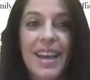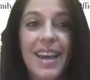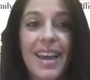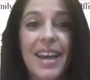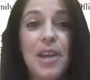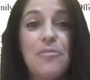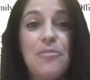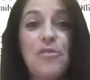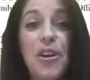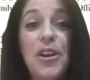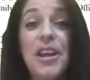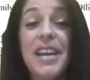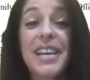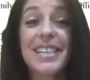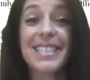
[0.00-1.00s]
And I'm
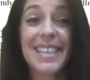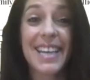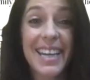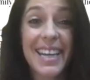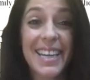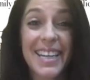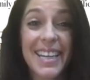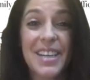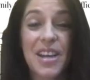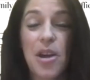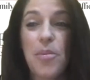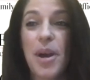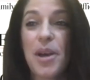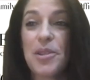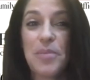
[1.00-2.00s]
very excited
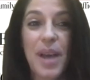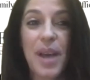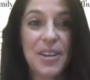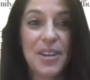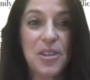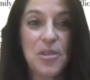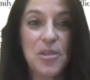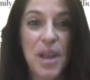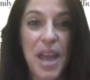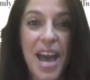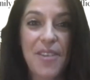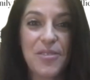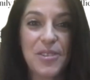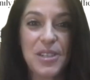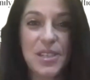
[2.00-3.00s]
about the panel that we
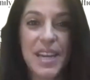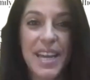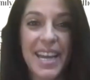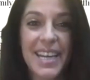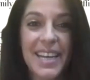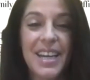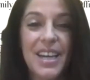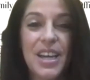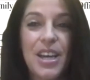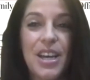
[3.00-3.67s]
have today.